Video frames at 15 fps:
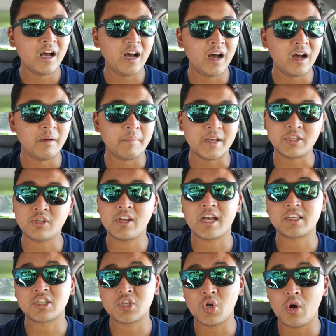Um, as you
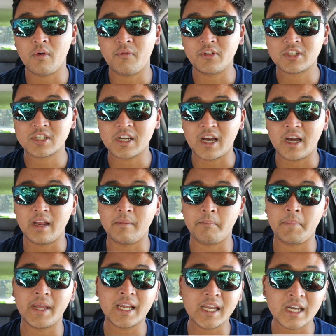guys know, if it's
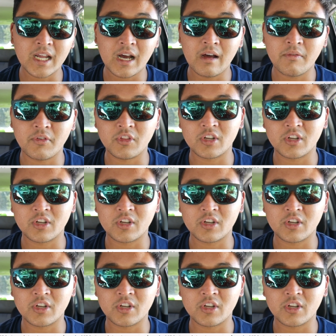not big enough